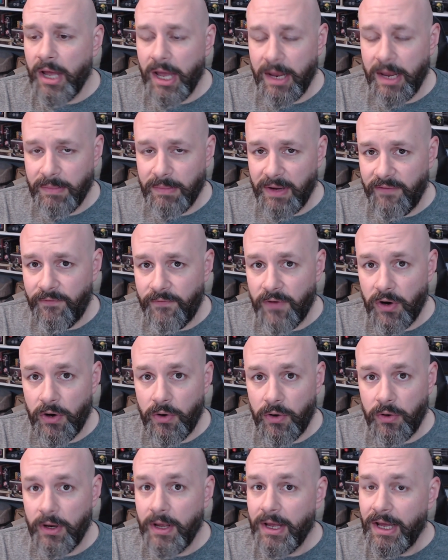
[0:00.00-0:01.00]
and my
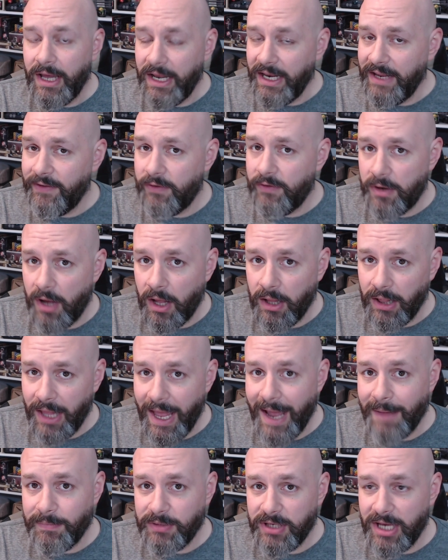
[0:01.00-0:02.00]
phone and even a
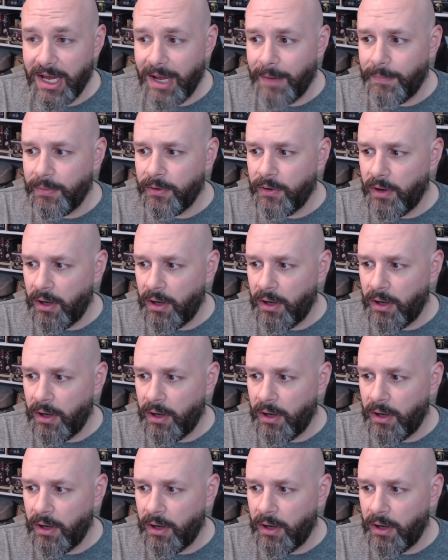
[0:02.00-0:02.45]
laptop.